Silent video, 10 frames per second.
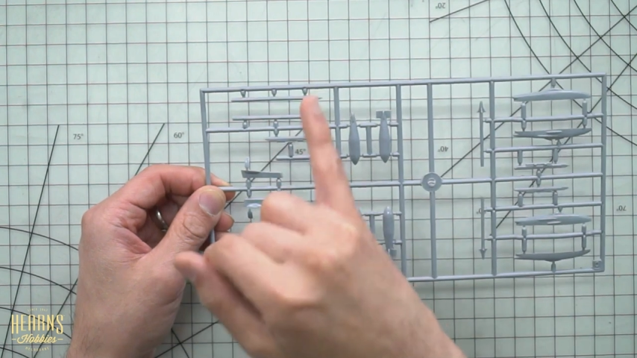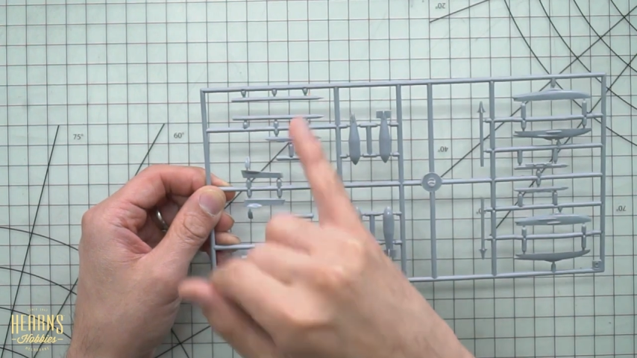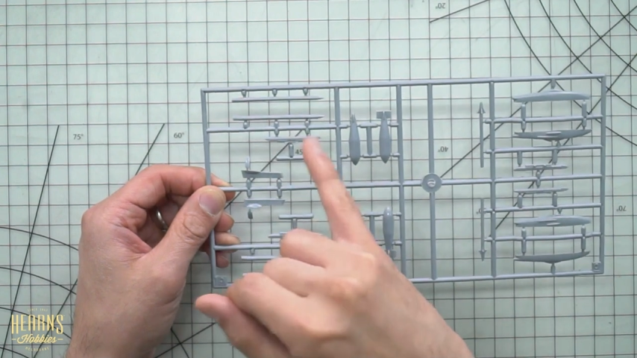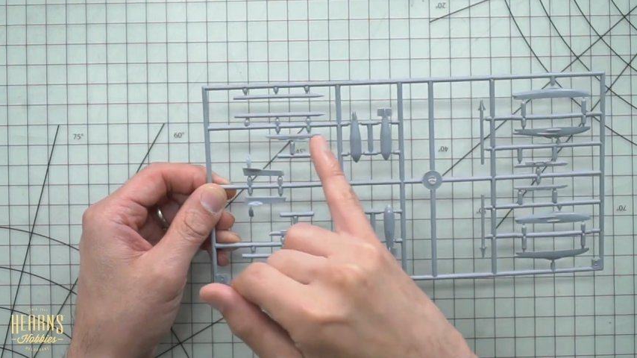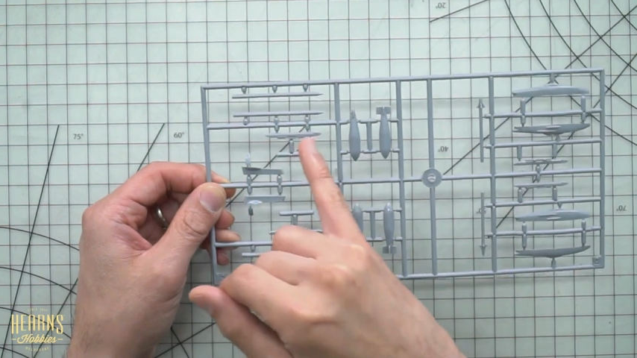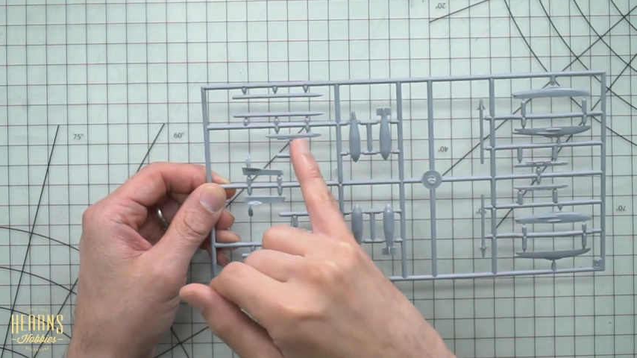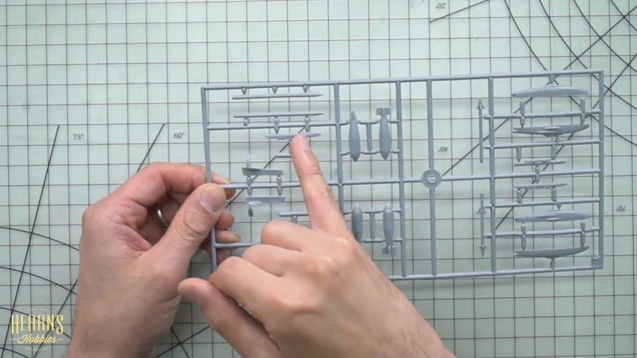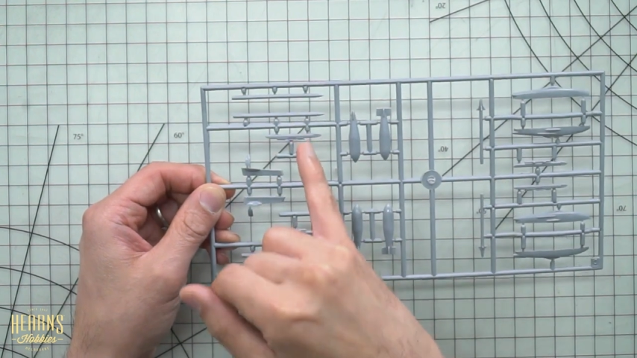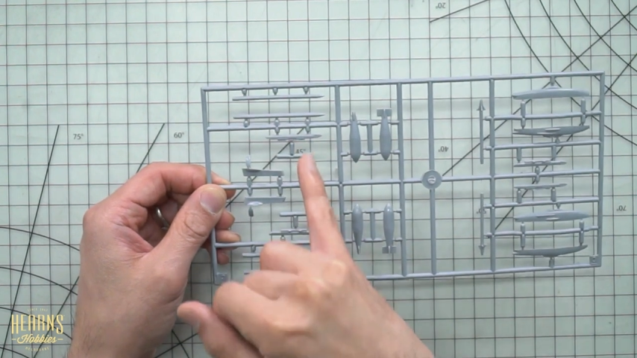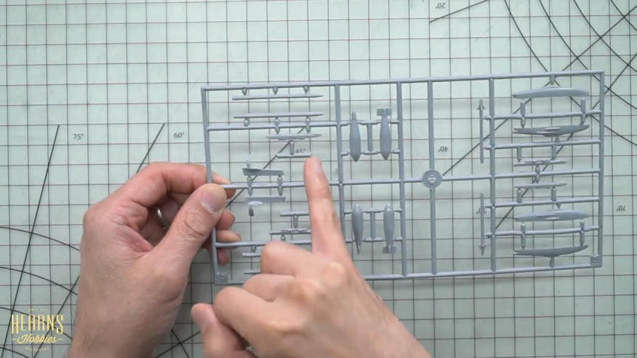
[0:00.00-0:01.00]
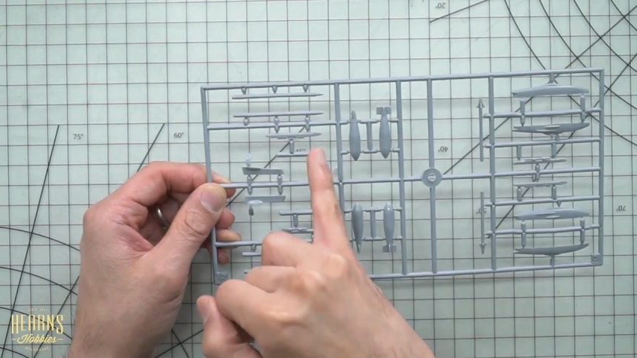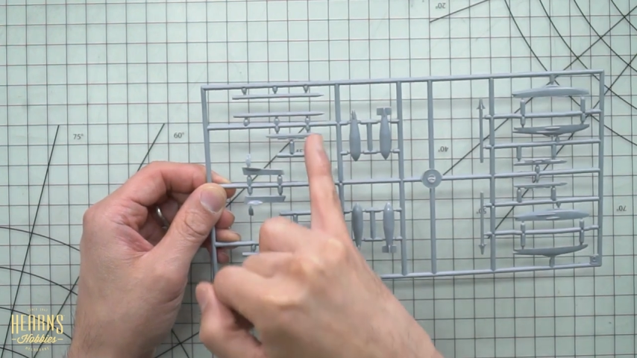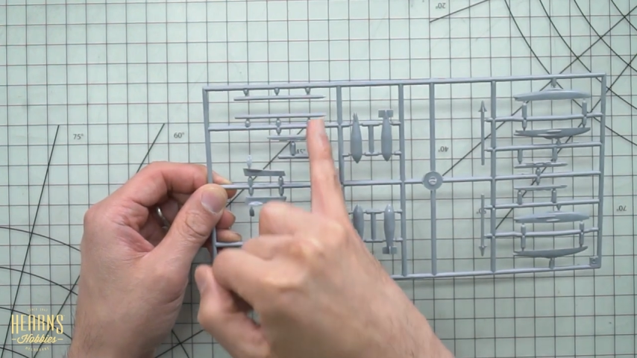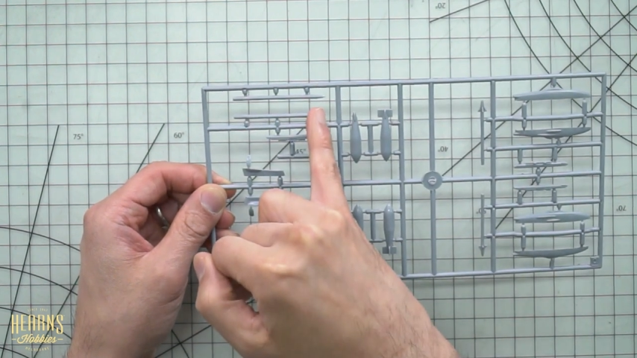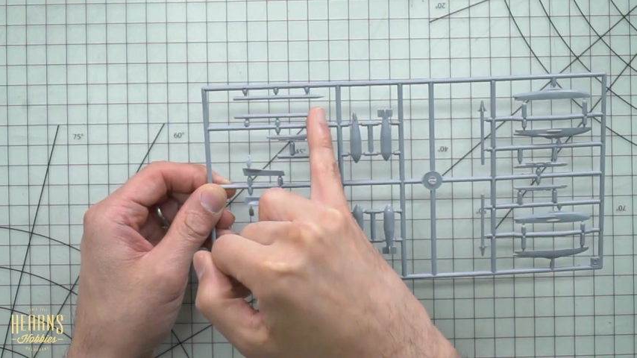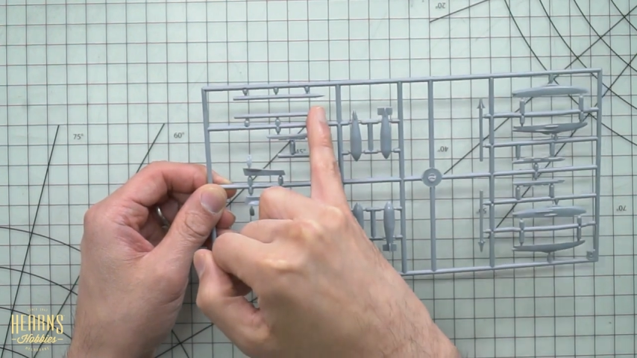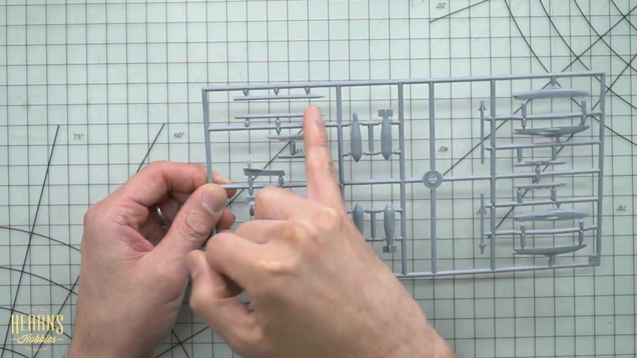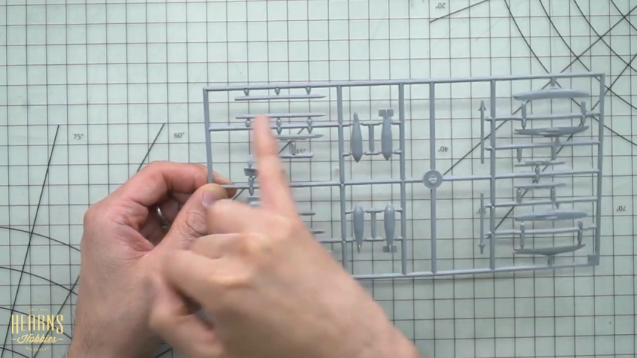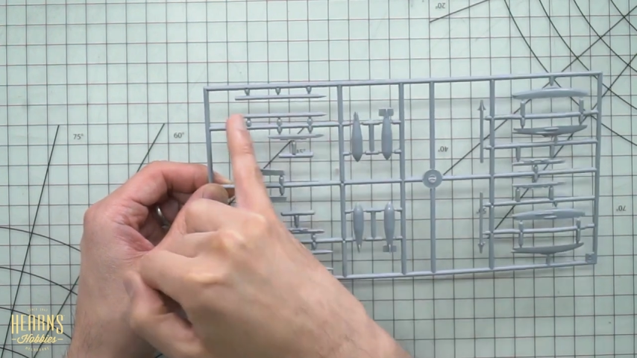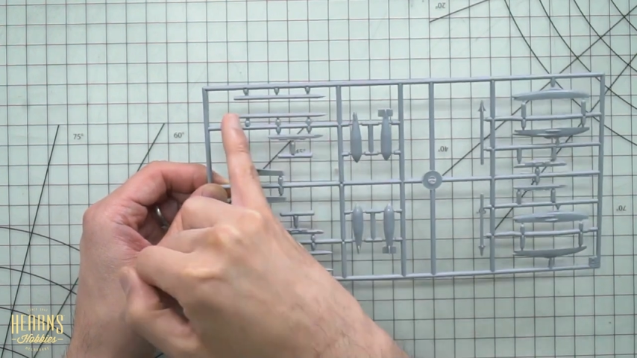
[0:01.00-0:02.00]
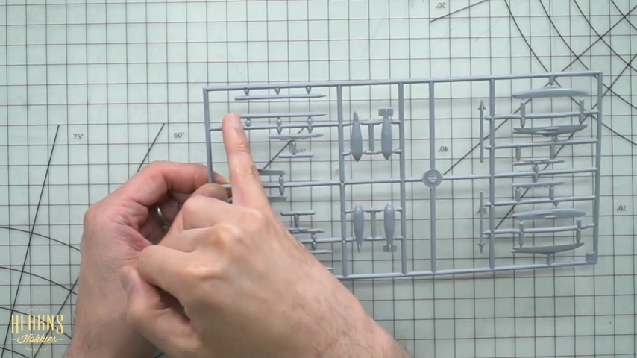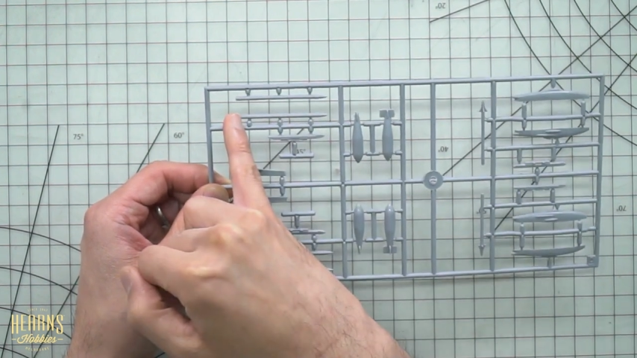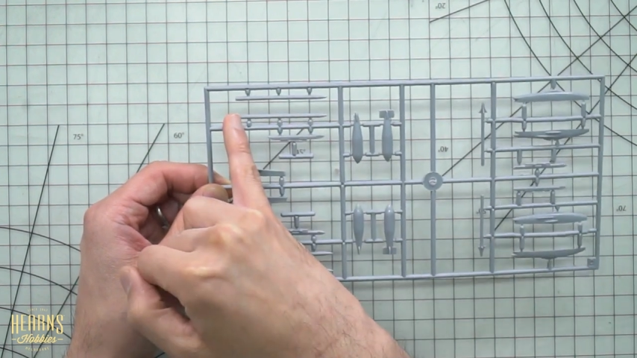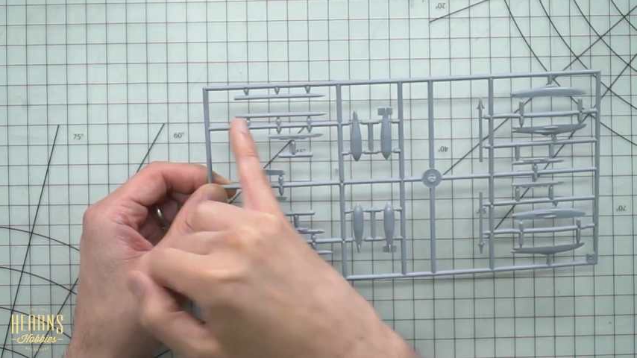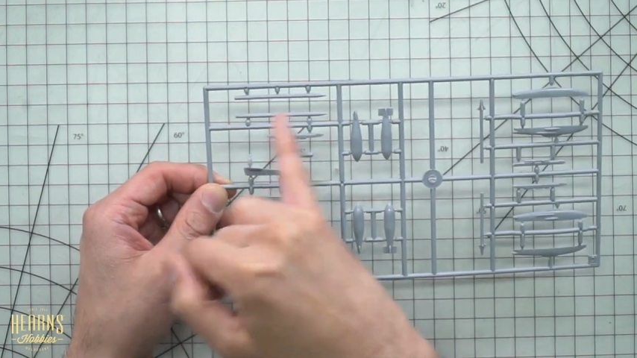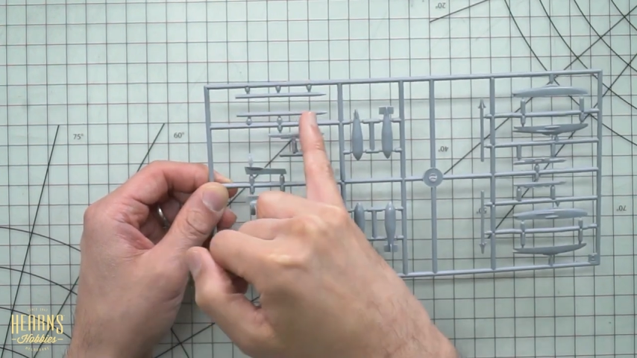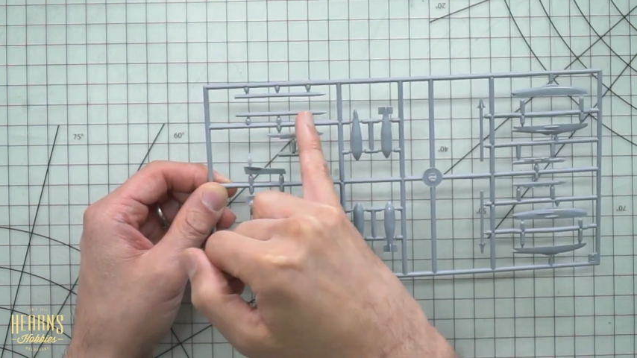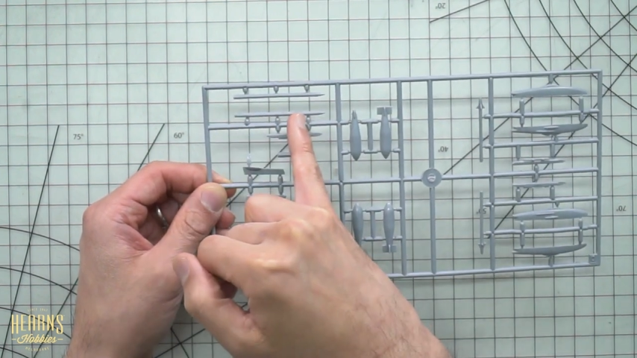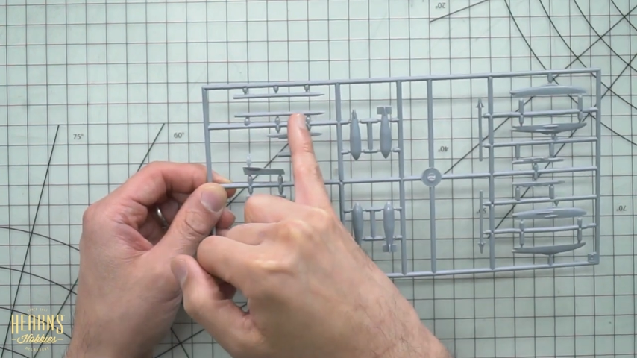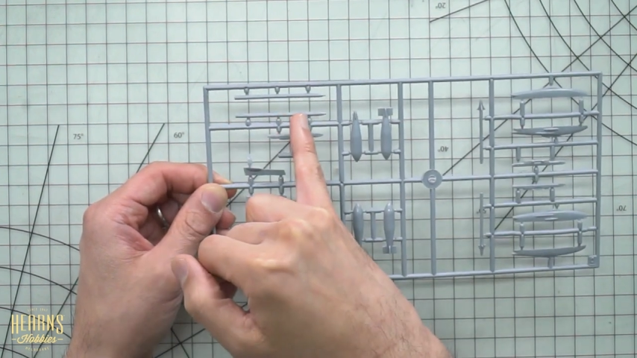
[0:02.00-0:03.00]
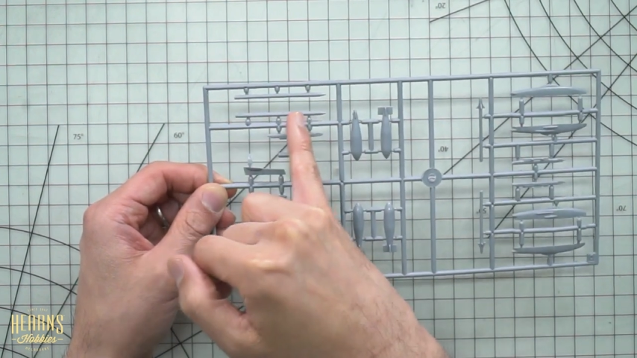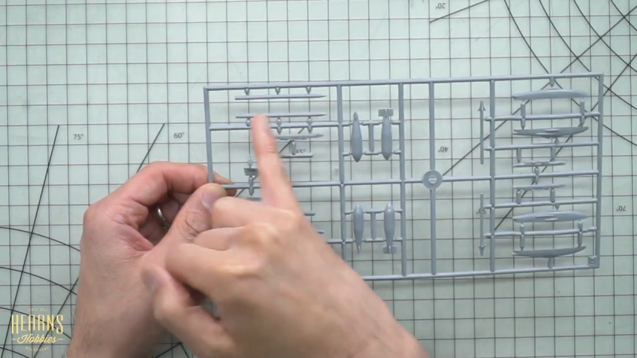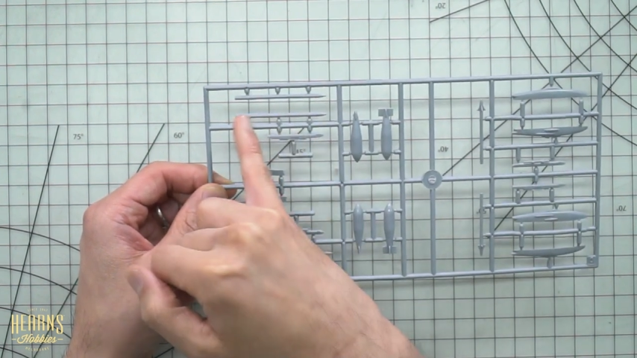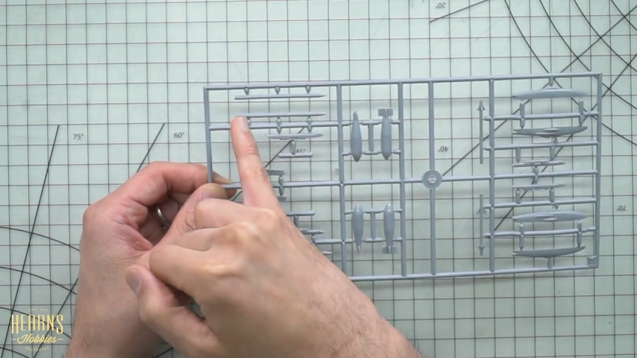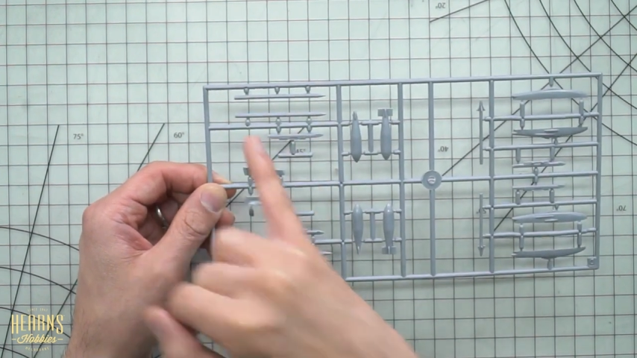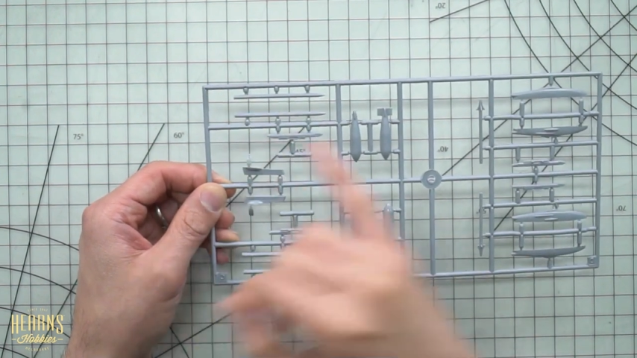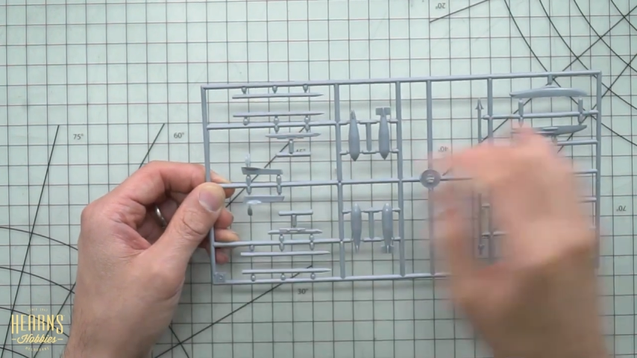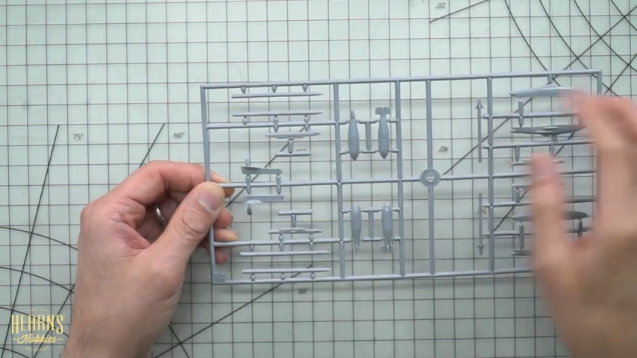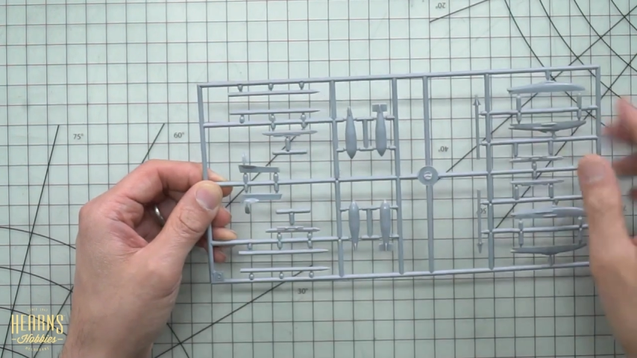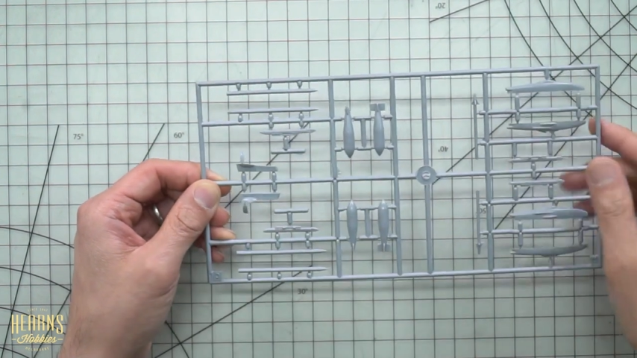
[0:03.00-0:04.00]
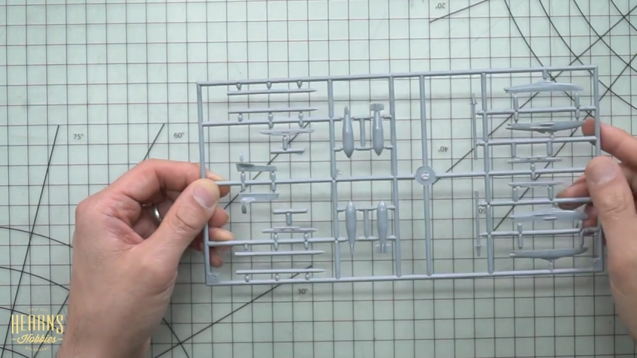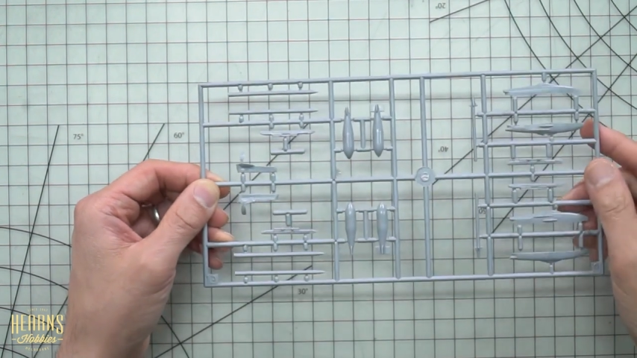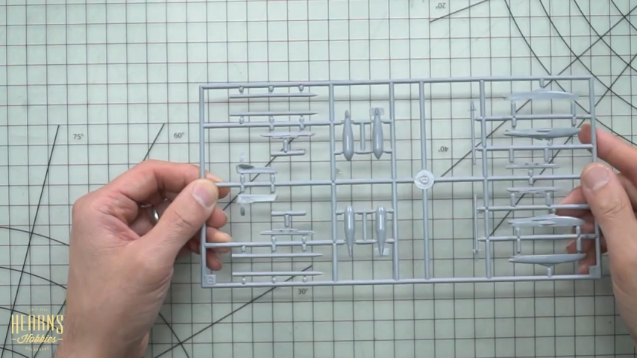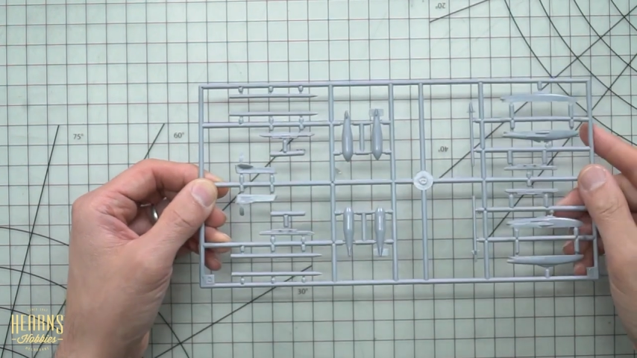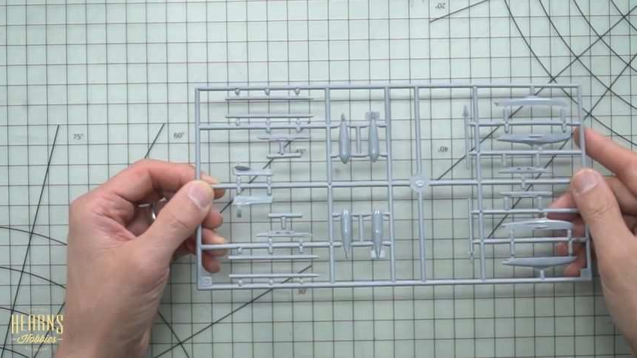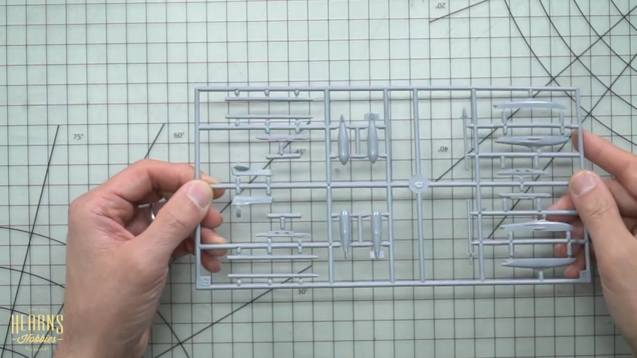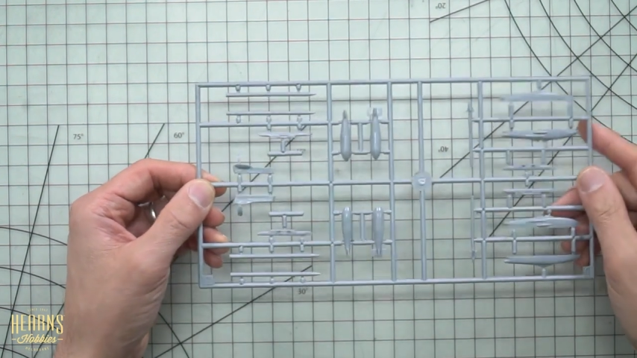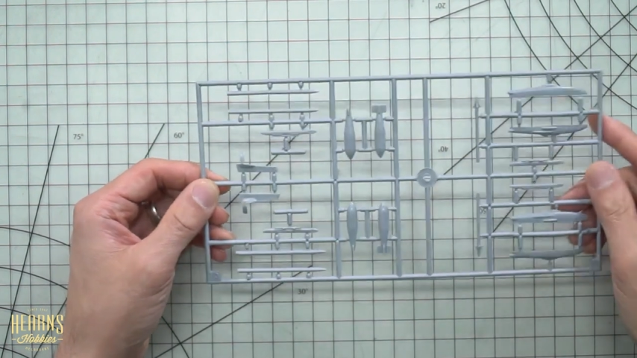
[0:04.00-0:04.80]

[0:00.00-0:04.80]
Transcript: [unreadable: no face in view]